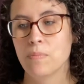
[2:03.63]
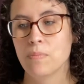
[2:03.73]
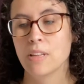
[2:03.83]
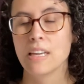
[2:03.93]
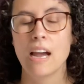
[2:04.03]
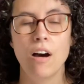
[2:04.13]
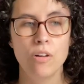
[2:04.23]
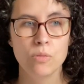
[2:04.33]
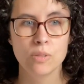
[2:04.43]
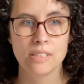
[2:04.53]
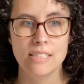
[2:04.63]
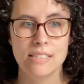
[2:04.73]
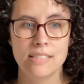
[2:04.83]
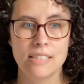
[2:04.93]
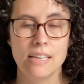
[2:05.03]
The cowl
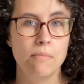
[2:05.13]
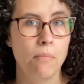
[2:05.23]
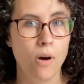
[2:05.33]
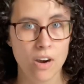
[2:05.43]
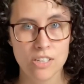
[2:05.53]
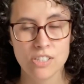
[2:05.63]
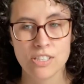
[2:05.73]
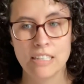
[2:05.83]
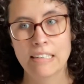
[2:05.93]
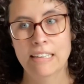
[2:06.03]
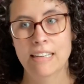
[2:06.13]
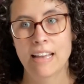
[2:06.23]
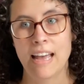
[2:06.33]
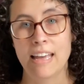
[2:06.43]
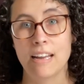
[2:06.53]
released in March,
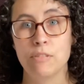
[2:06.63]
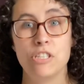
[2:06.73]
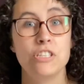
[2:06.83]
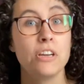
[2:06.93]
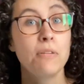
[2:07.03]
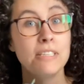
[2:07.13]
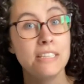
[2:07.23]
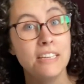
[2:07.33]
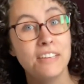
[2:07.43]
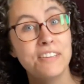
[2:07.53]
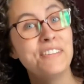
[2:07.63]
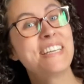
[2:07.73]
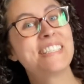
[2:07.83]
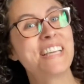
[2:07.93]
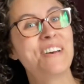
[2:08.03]
and I would show it to you,
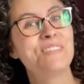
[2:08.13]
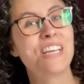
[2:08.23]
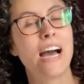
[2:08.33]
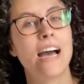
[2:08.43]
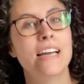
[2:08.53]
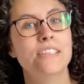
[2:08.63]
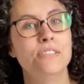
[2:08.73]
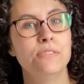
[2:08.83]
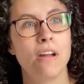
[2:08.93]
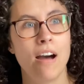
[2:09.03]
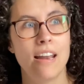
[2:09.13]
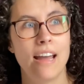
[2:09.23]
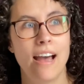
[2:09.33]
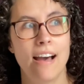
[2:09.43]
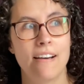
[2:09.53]
except I do not
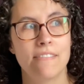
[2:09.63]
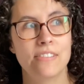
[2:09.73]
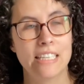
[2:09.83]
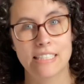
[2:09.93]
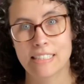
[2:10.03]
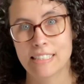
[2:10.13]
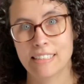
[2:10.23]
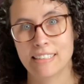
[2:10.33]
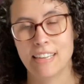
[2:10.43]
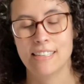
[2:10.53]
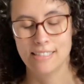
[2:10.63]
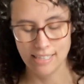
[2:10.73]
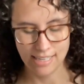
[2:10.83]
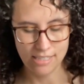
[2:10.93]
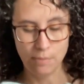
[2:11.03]
have it. I
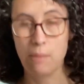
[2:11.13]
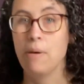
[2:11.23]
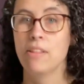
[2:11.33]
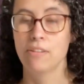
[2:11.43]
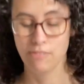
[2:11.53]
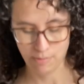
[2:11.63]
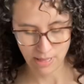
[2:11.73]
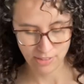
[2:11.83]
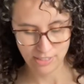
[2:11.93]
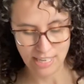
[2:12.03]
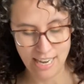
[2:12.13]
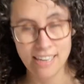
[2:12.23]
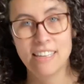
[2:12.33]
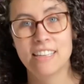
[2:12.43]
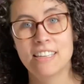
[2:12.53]
sent it to my mother for Mother's Day.
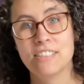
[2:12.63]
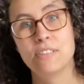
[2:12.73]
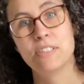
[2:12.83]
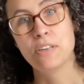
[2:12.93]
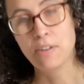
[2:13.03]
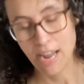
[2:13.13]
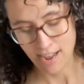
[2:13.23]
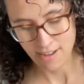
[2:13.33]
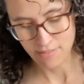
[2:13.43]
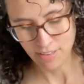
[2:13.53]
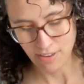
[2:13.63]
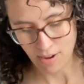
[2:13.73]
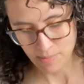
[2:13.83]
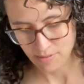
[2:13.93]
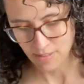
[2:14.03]
So I don't have a
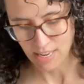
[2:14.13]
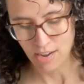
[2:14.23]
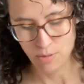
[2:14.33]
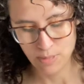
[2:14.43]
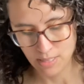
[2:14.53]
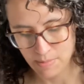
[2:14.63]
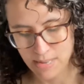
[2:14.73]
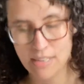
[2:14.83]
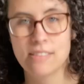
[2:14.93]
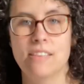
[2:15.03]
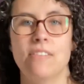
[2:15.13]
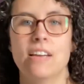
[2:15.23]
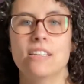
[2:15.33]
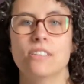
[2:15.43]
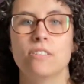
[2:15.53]
copy of the cowl, but let me see if I
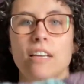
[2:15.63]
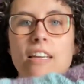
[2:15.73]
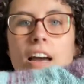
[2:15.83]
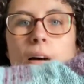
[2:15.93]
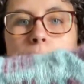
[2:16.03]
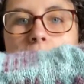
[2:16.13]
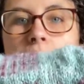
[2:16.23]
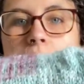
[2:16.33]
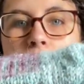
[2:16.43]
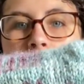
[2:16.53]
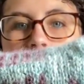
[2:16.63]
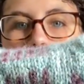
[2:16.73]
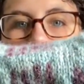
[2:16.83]
can do like an up close.